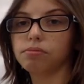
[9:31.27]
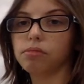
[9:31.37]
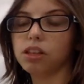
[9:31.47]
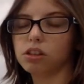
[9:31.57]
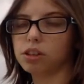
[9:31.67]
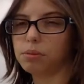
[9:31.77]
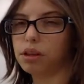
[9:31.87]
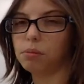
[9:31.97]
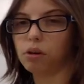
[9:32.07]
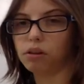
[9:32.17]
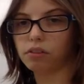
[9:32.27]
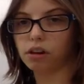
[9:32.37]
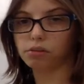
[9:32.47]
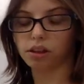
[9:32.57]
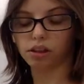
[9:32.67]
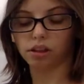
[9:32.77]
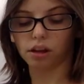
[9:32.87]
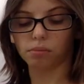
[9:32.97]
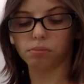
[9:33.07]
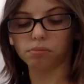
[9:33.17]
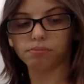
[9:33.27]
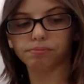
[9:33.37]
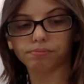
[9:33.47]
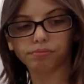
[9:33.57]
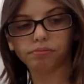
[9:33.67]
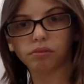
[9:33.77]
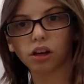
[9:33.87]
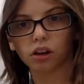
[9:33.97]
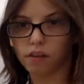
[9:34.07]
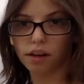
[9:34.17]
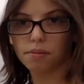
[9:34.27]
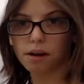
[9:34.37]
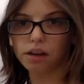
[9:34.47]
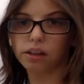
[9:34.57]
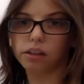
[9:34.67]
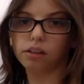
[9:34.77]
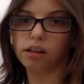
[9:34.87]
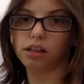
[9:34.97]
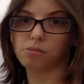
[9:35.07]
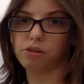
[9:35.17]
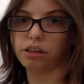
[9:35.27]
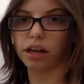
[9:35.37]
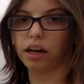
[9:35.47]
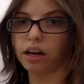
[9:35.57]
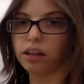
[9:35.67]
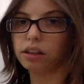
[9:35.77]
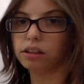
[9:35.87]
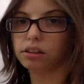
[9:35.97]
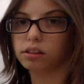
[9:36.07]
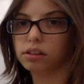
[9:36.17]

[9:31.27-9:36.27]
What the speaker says: These are typically more involved with covalent bonding as opposed to ionic.